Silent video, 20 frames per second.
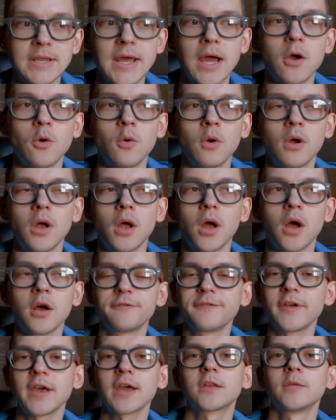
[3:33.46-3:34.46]
Now, a
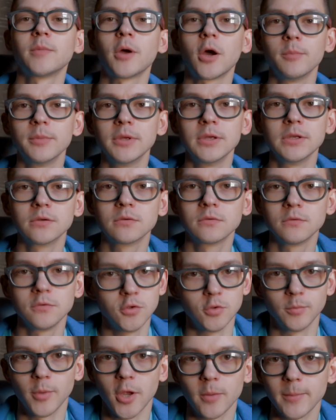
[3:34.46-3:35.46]
fact about me,
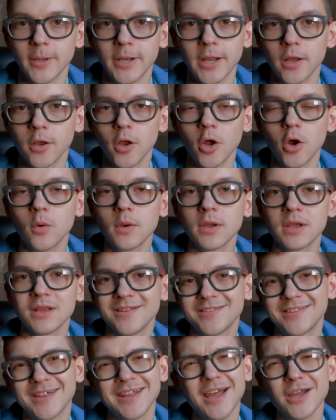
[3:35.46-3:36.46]
you may or may not know,
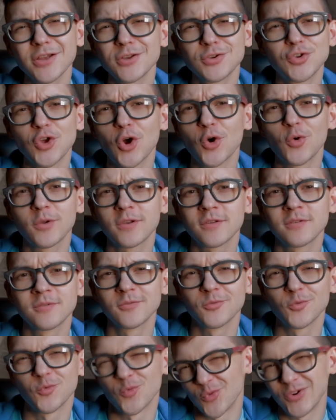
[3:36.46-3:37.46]
is that I don't
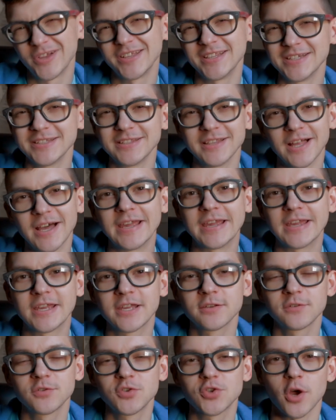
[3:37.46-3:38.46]
really like
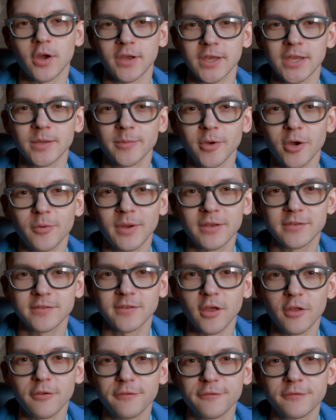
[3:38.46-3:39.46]
talking about
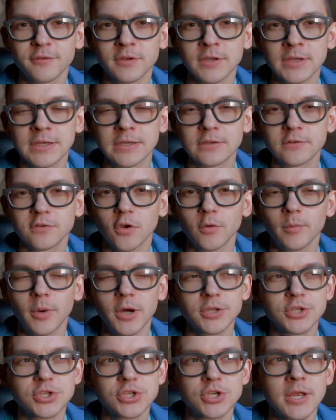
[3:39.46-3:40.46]
myself so
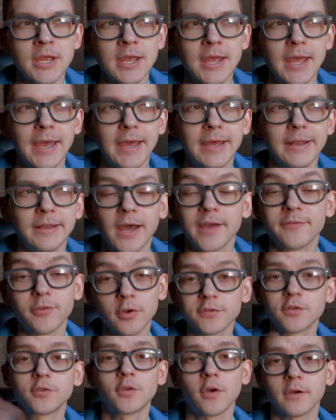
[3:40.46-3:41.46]
much. And I've
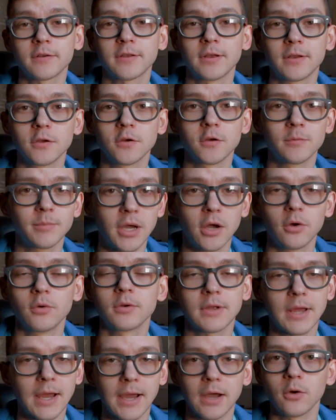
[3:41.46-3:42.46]
also talked on here
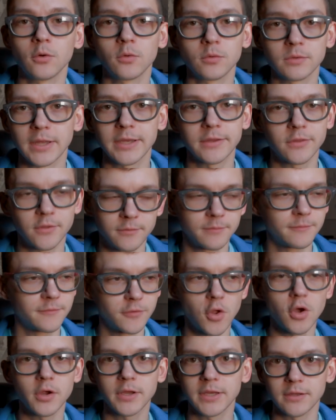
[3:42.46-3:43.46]
about how, like, the
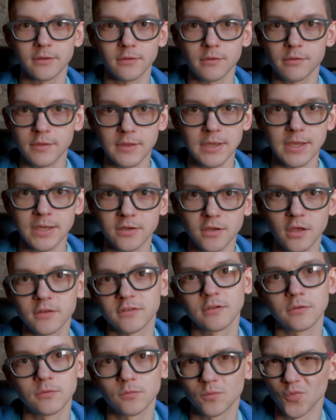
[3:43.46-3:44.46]
vlogging thing
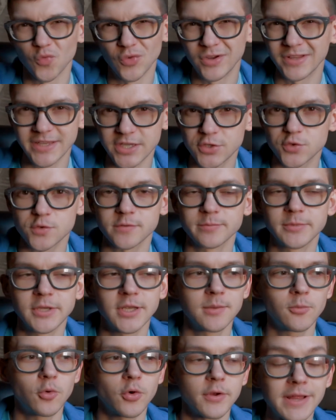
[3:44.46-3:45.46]
doesn't really interest me
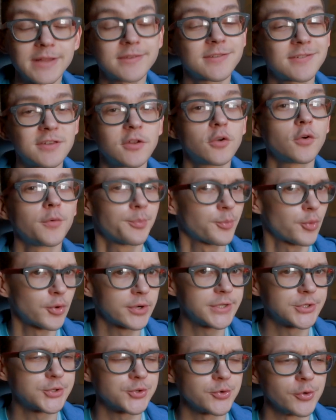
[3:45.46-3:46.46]
anymore, and that's still
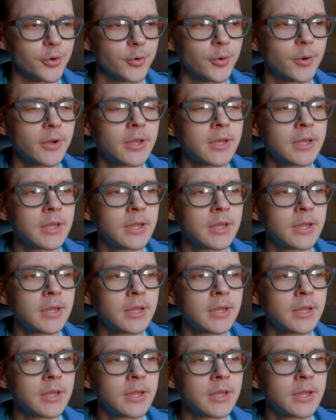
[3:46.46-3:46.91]
pretty true.